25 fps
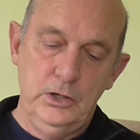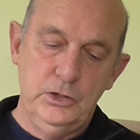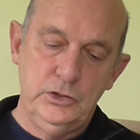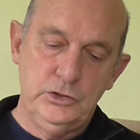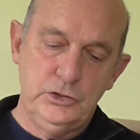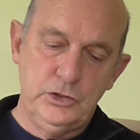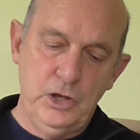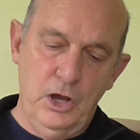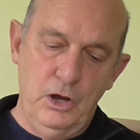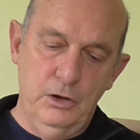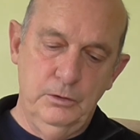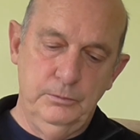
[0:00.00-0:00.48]

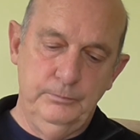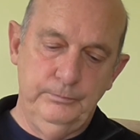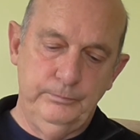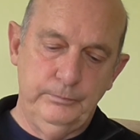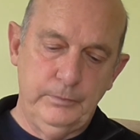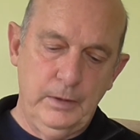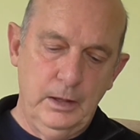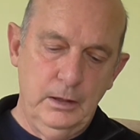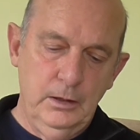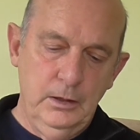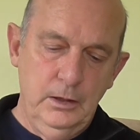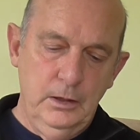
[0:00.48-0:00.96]
So,
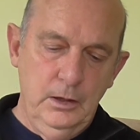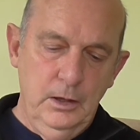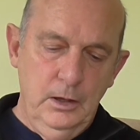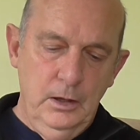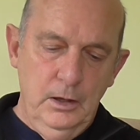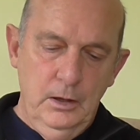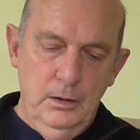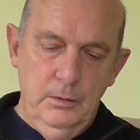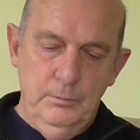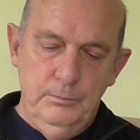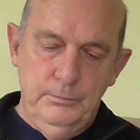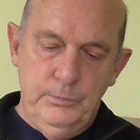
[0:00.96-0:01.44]

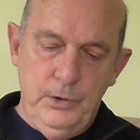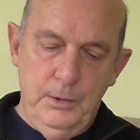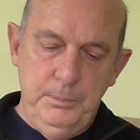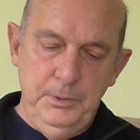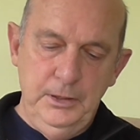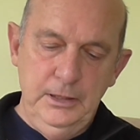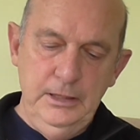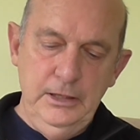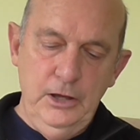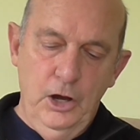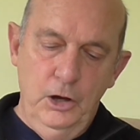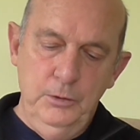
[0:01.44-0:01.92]

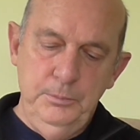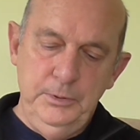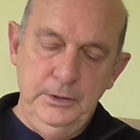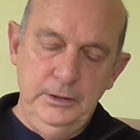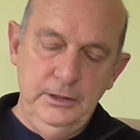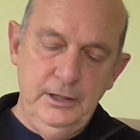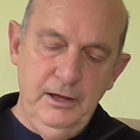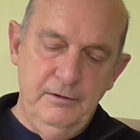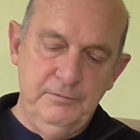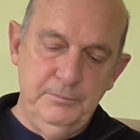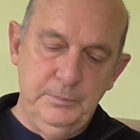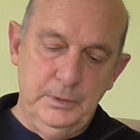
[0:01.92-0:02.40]
properly open
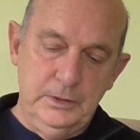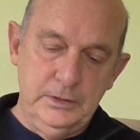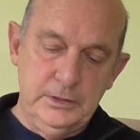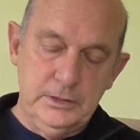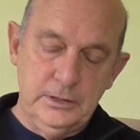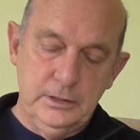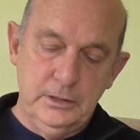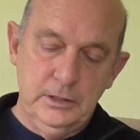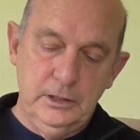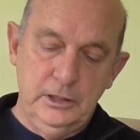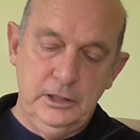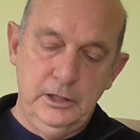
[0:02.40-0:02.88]
government
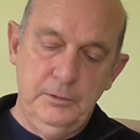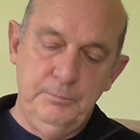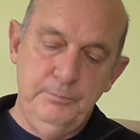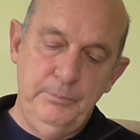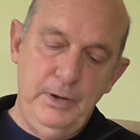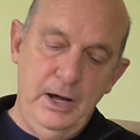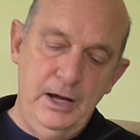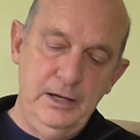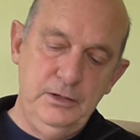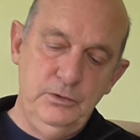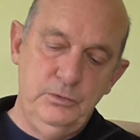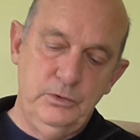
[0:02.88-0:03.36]

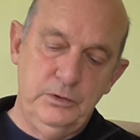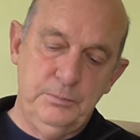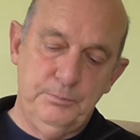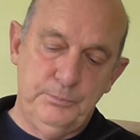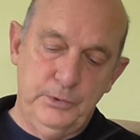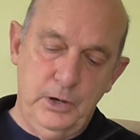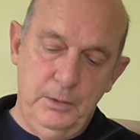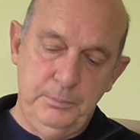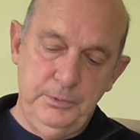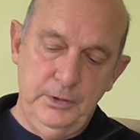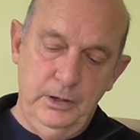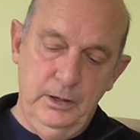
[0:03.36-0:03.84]
combined with
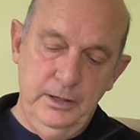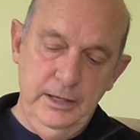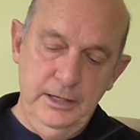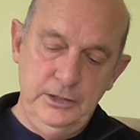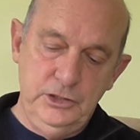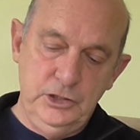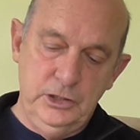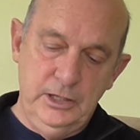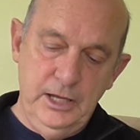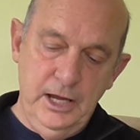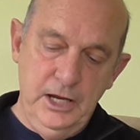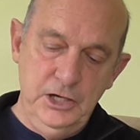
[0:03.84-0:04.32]
proper
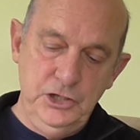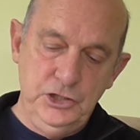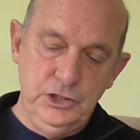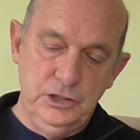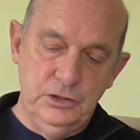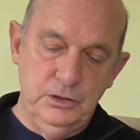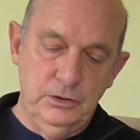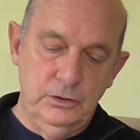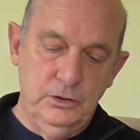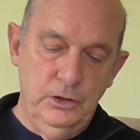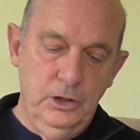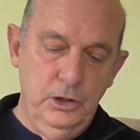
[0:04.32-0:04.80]

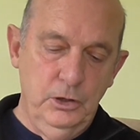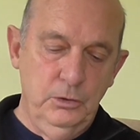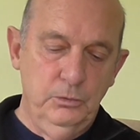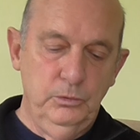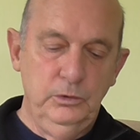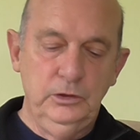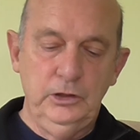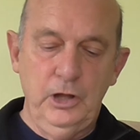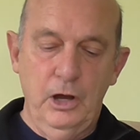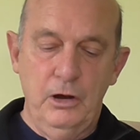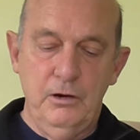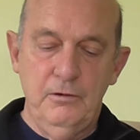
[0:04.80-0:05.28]
education
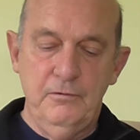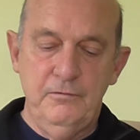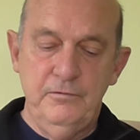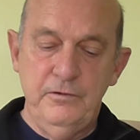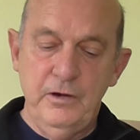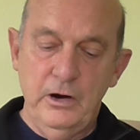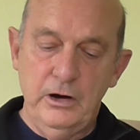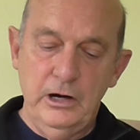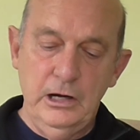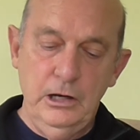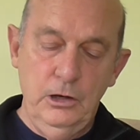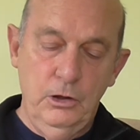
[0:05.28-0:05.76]
will go a
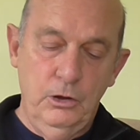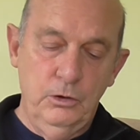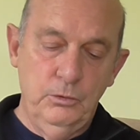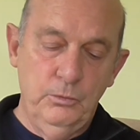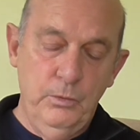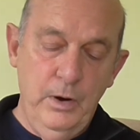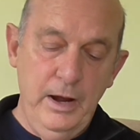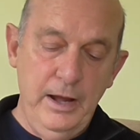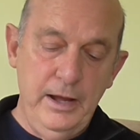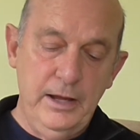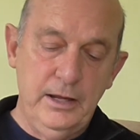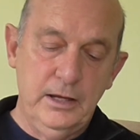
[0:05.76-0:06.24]
very long
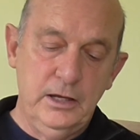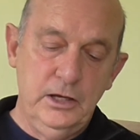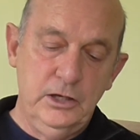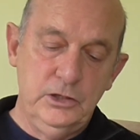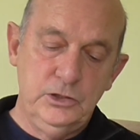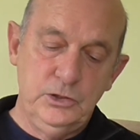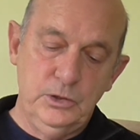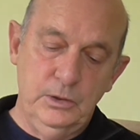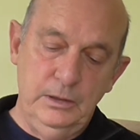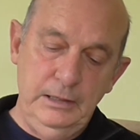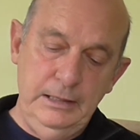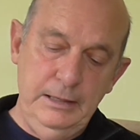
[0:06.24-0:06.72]
way
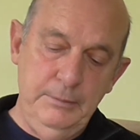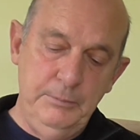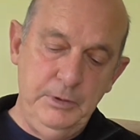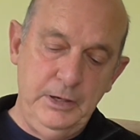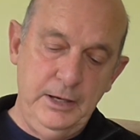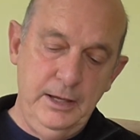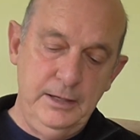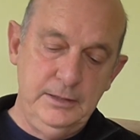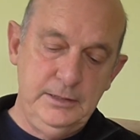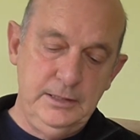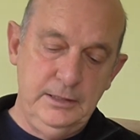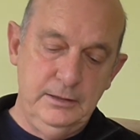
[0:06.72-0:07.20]
to
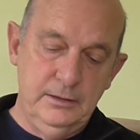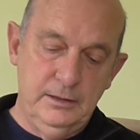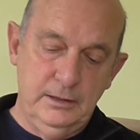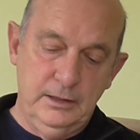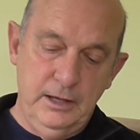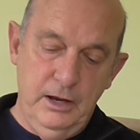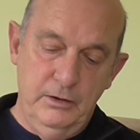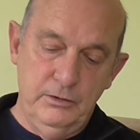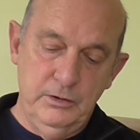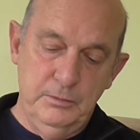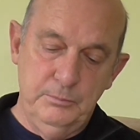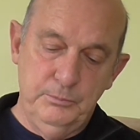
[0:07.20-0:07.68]
eliminating the
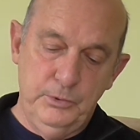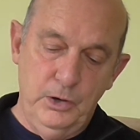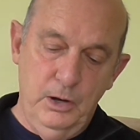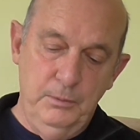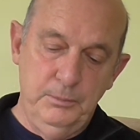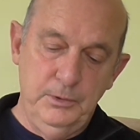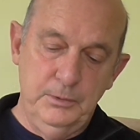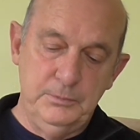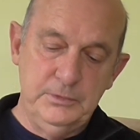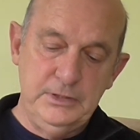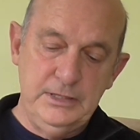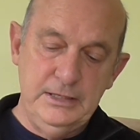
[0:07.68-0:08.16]
current
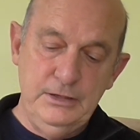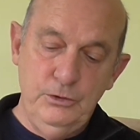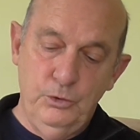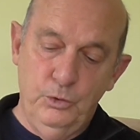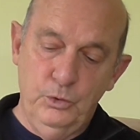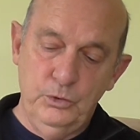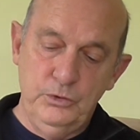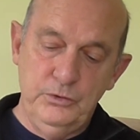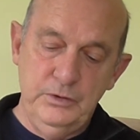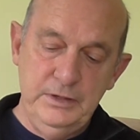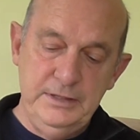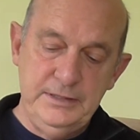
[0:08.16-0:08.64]
problems the
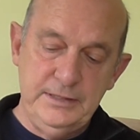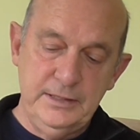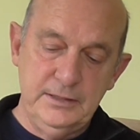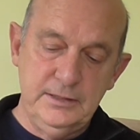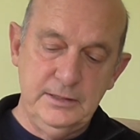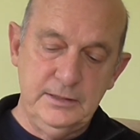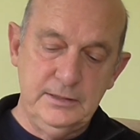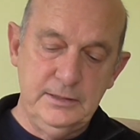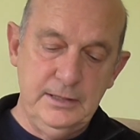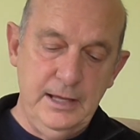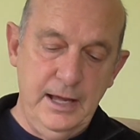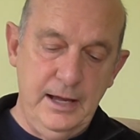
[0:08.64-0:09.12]
ordinary
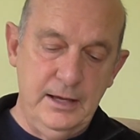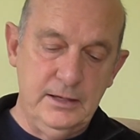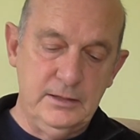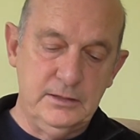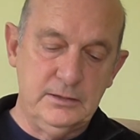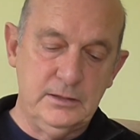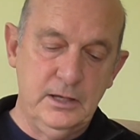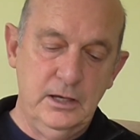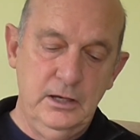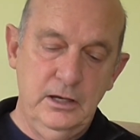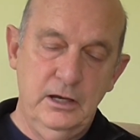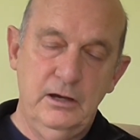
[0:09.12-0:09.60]
citizen
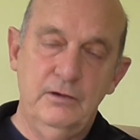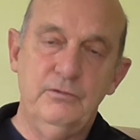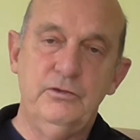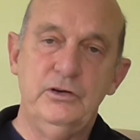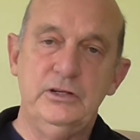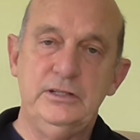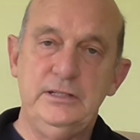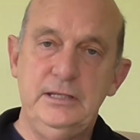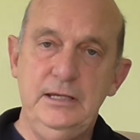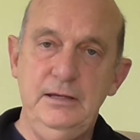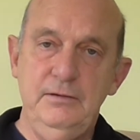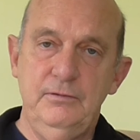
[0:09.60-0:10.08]
has of
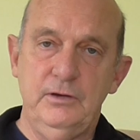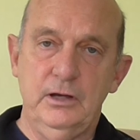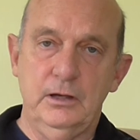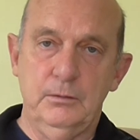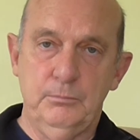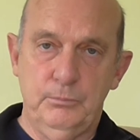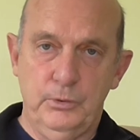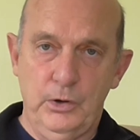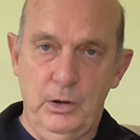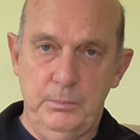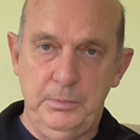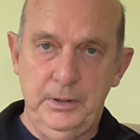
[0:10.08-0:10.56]
receiving
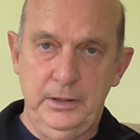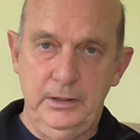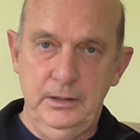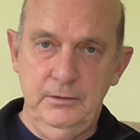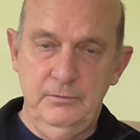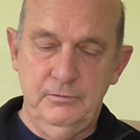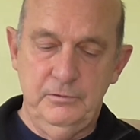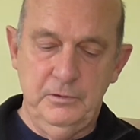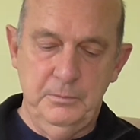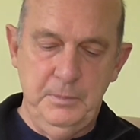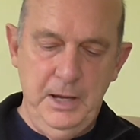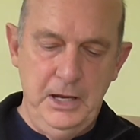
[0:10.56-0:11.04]
proper
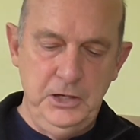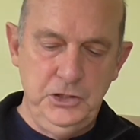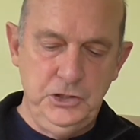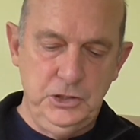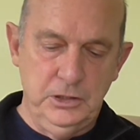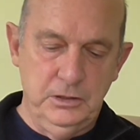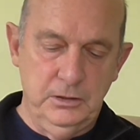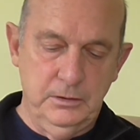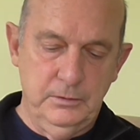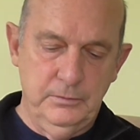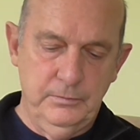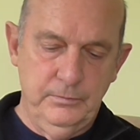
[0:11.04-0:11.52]

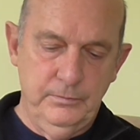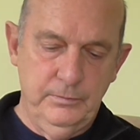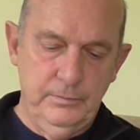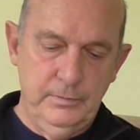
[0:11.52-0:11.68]
information.